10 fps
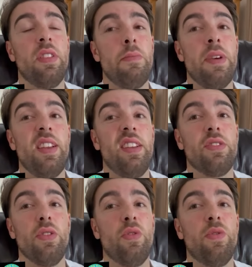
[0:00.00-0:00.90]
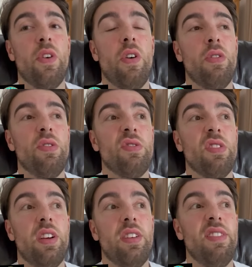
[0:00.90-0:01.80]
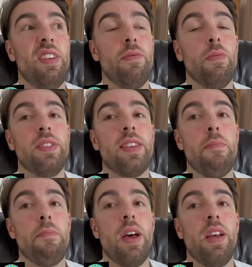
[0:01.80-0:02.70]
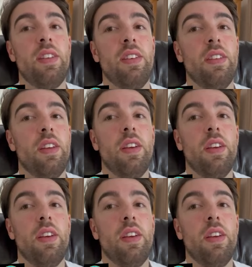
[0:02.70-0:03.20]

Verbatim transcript: They made it tough for us, like even with ten men, it